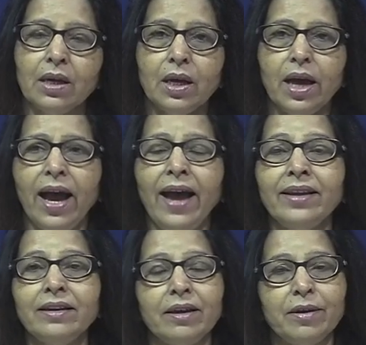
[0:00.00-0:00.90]

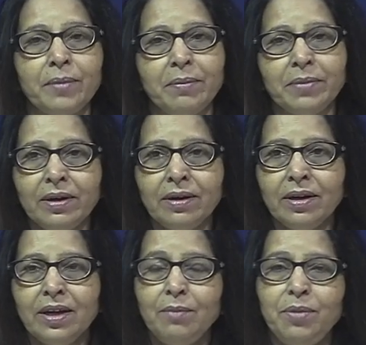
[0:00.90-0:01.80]
And remember,
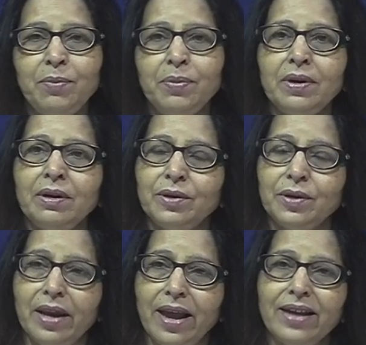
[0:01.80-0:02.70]
people
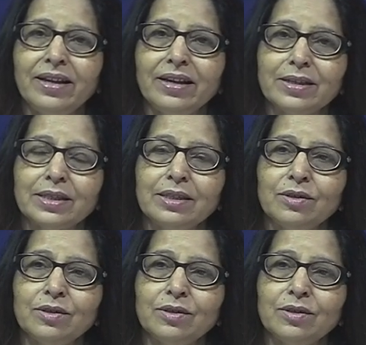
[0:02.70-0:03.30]
like listening